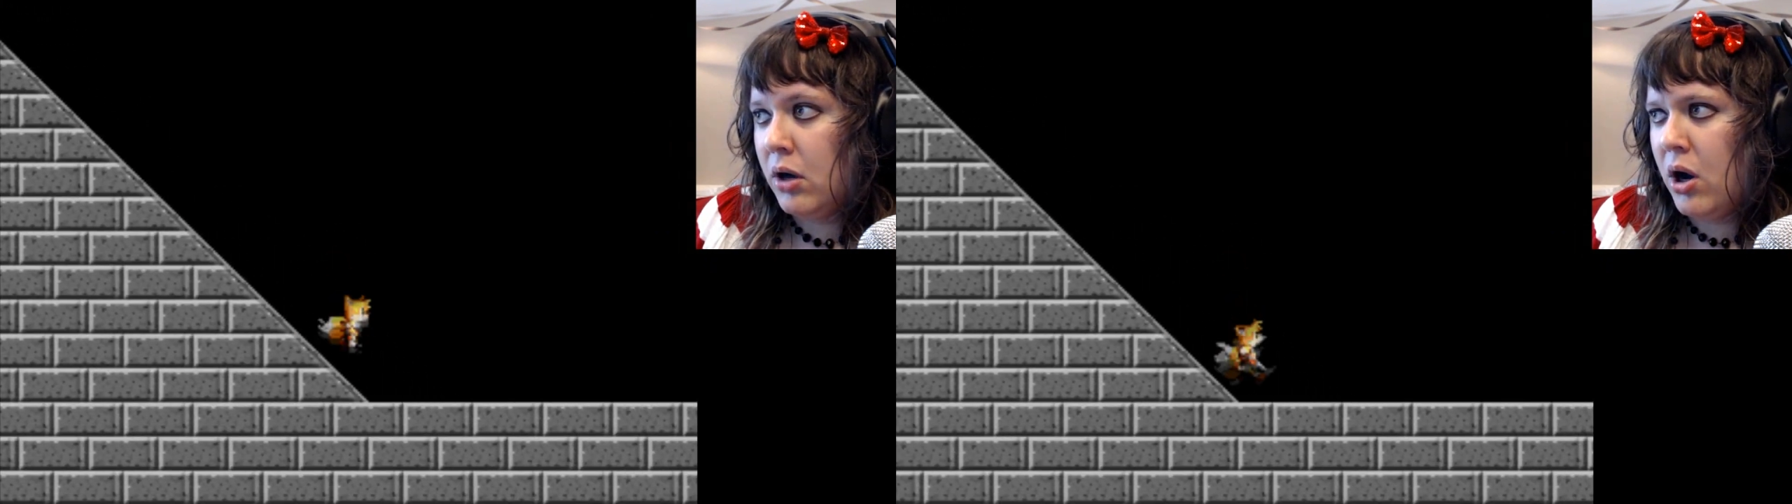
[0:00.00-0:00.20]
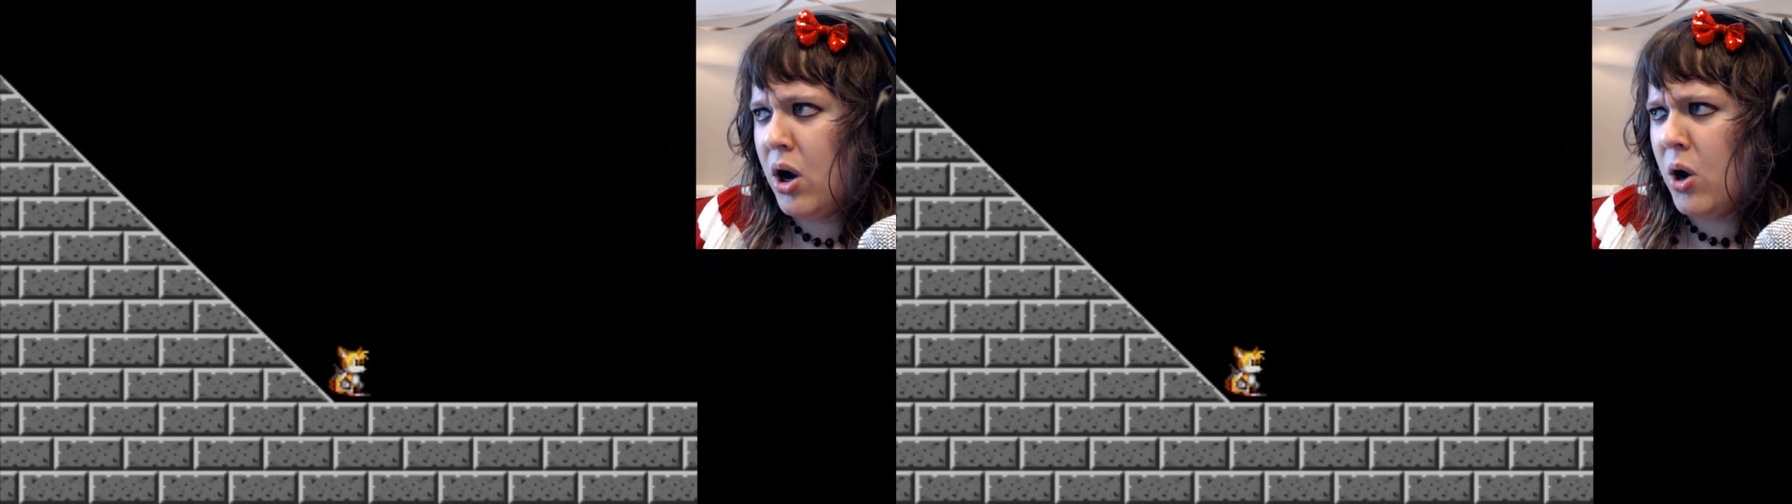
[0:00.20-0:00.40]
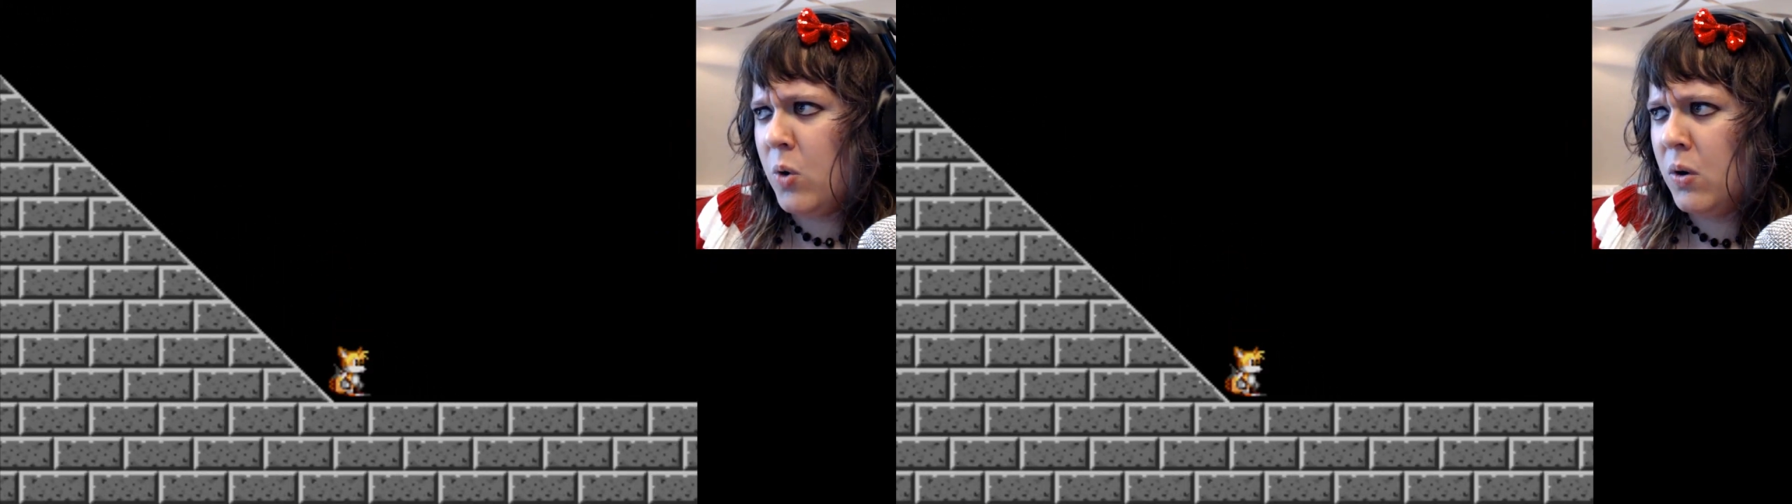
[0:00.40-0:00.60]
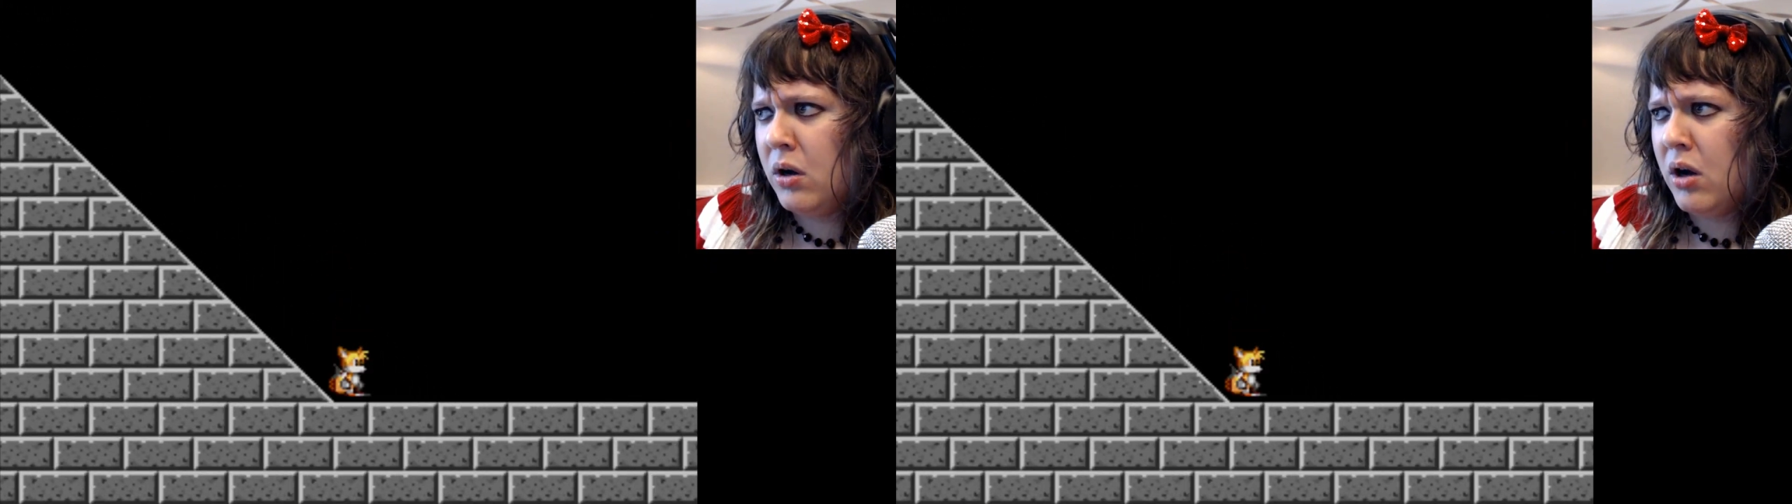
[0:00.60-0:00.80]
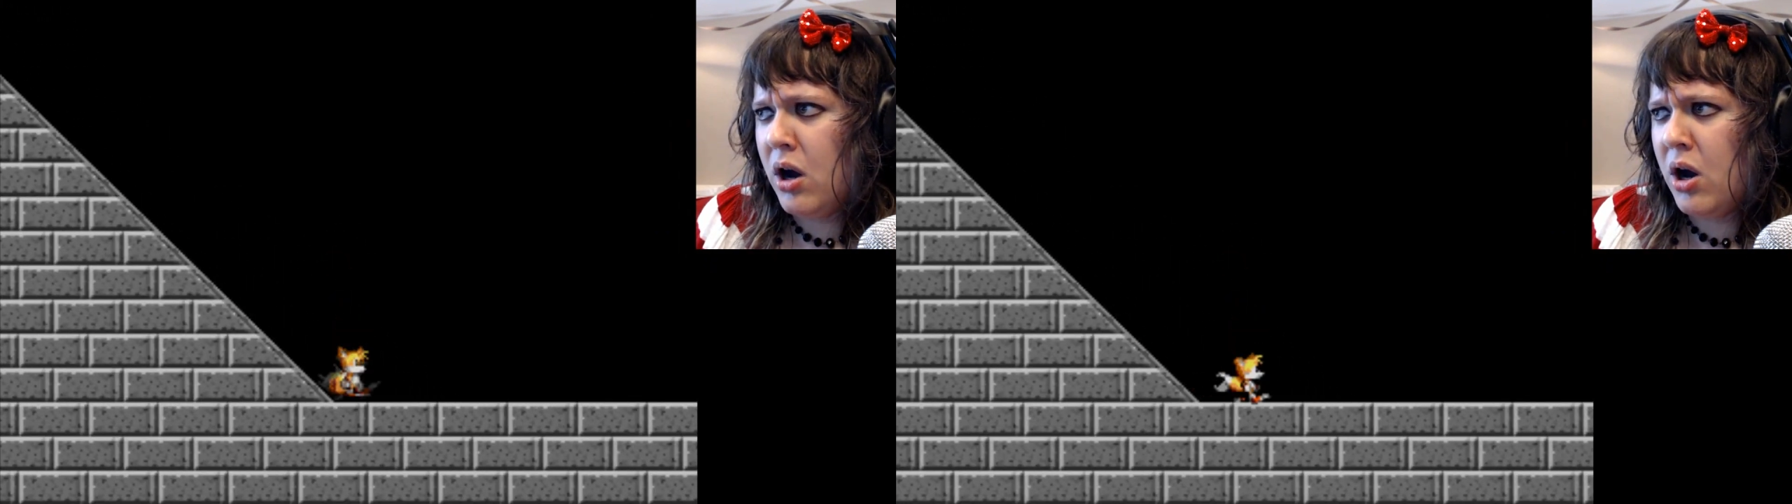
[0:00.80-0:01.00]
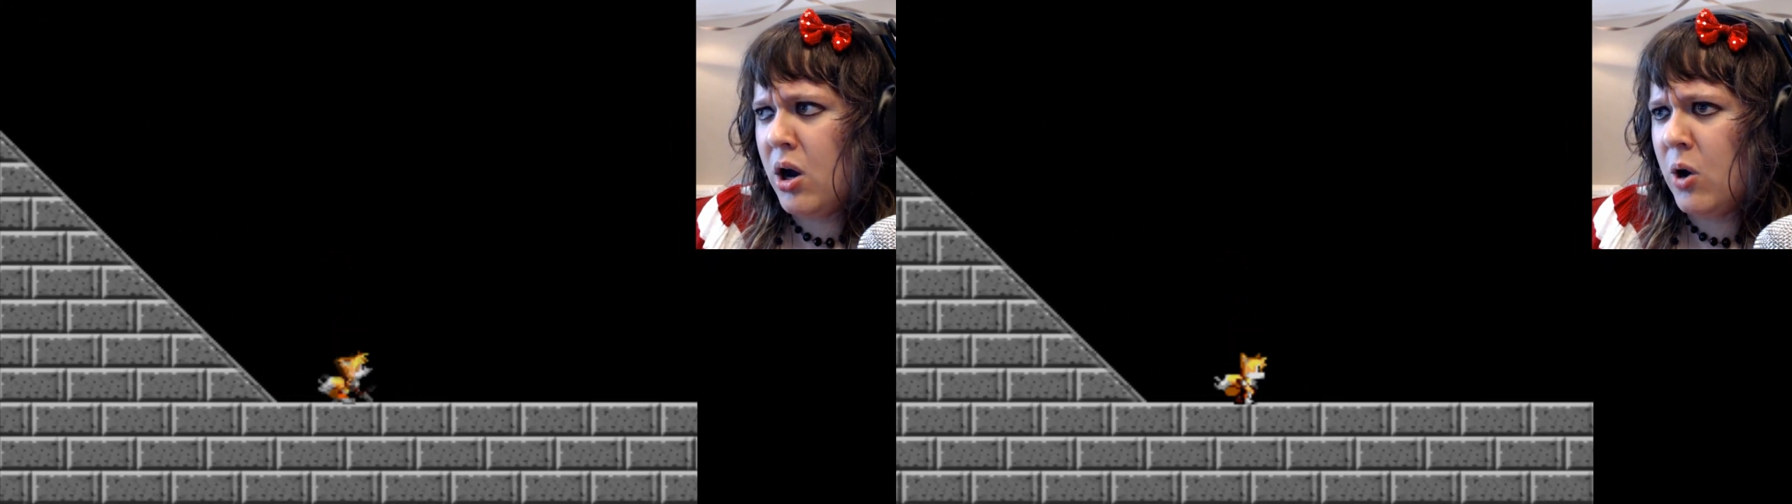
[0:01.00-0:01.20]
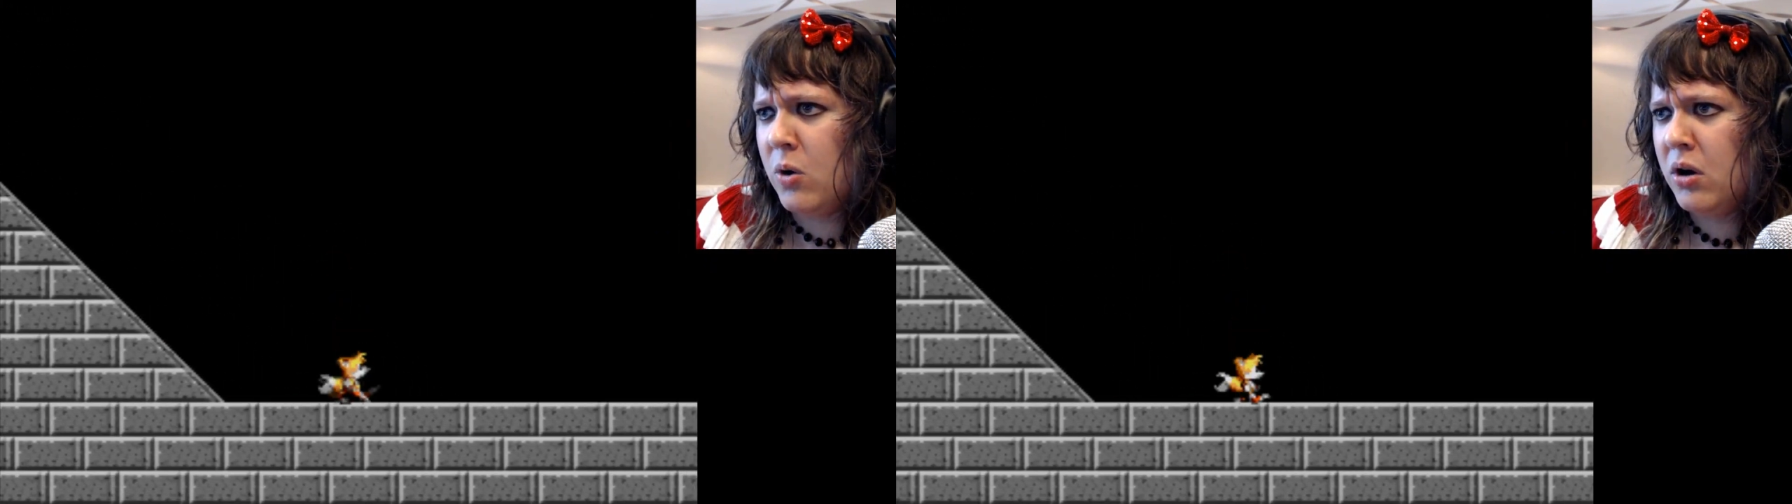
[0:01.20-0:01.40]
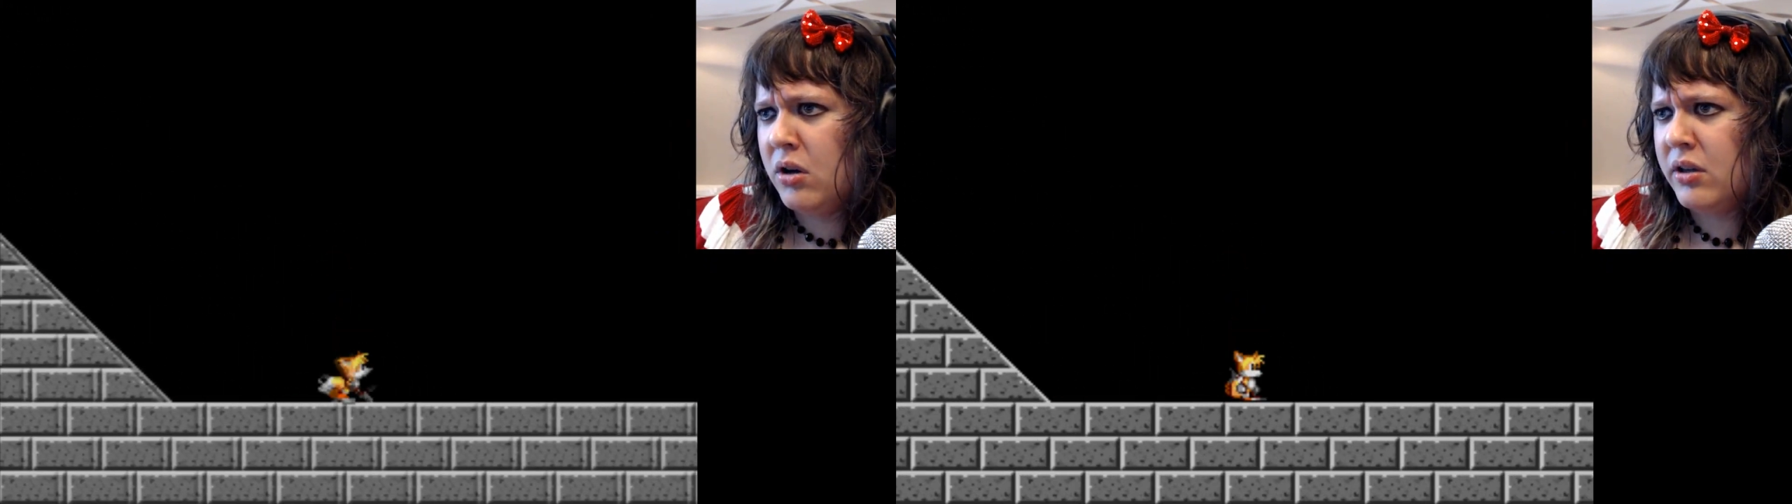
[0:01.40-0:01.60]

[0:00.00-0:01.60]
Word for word: Oh! Oh!